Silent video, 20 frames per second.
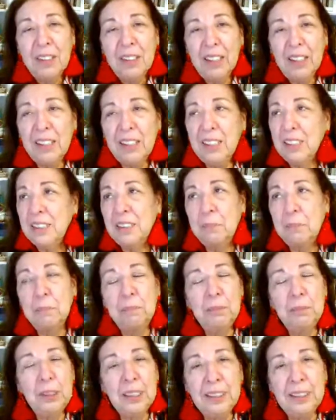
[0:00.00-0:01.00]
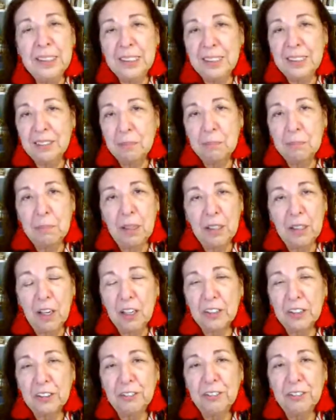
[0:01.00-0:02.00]
And it's brilliant
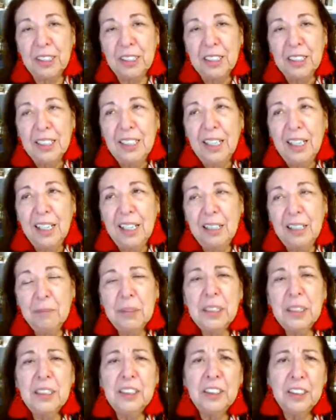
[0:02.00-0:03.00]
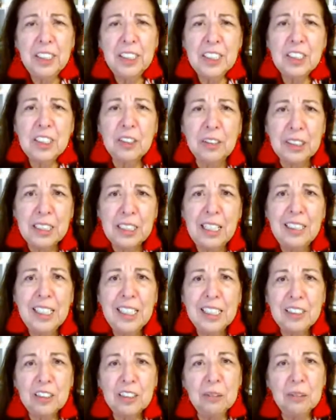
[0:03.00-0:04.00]
biography I'm going to encourage
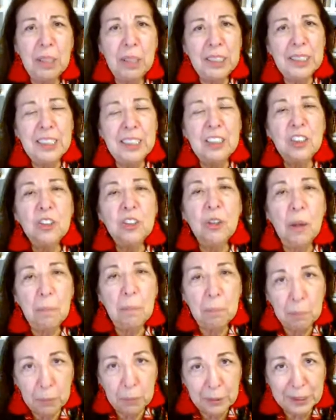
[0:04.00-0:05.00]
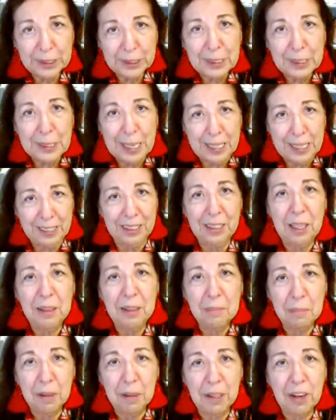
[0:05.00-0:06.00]
Cordelia to make it into a book length
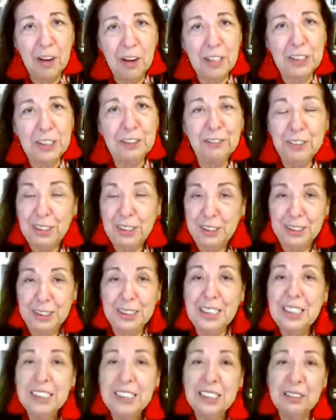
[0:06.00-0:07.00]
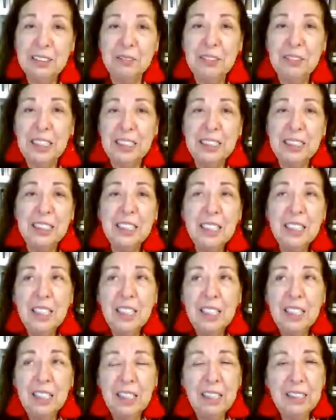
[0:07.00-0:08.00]
biography because it is really
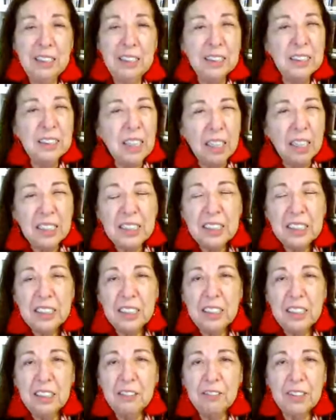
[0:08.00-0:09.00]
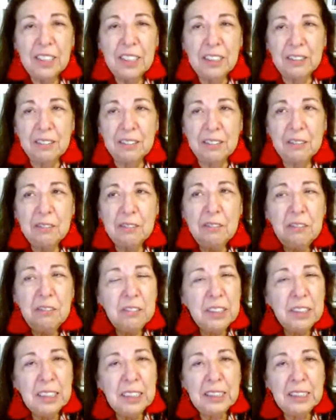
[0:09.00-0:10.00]
incisive and
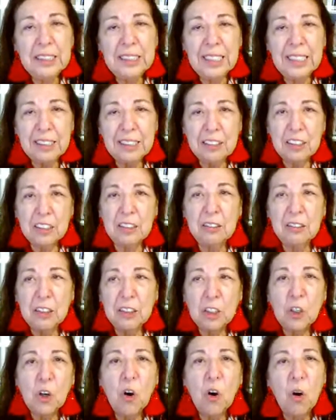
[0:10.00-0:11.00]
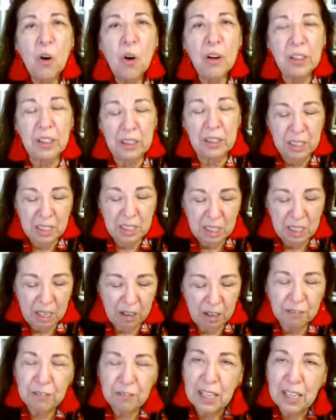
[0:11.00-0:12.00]
really gets to the core
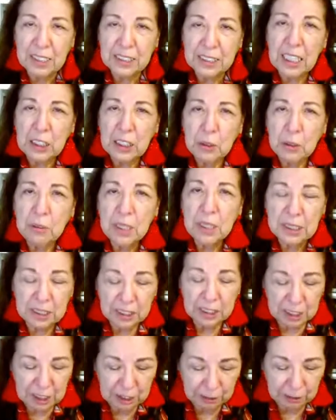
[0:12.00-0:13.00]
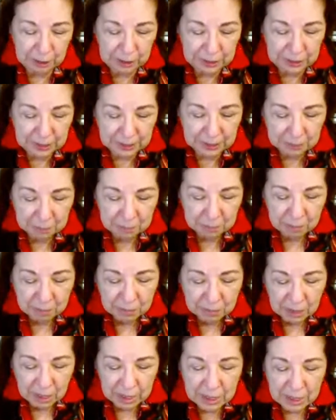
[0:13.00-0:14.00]
of Anzaldúa's theories.
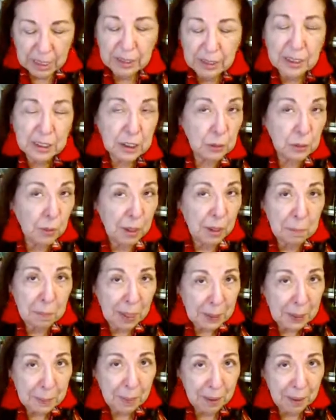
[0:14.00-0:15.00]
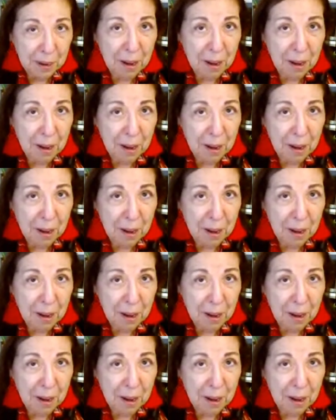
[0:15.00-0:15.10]
And then there's one by